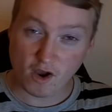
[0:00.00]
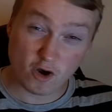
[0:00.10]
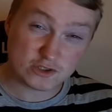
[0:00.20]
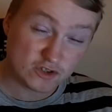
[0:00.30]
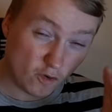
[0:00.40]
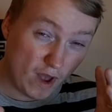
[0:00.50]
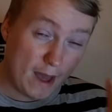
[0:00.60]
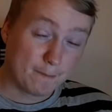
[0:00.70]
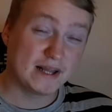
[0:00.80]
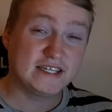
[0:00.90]
Also,
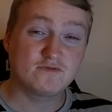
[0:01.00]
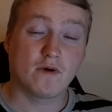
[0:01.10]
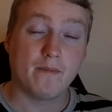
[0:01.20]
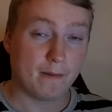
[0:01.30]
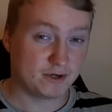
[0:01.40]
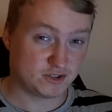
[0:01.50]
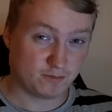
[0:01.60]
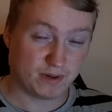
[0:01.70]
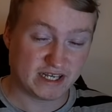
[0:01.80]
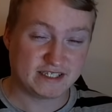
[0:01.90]
please remember to
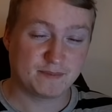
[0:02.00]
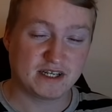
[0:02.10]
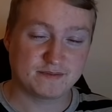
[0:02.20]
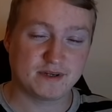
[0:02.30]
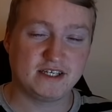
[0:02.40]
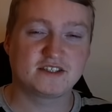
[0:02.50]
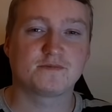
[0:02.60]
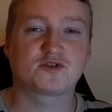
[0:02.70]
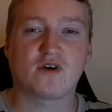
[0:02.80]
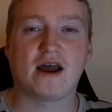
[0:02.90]
please
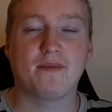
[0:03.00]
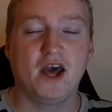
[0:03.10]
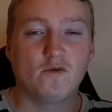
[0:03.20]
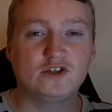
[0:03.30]
subscribe.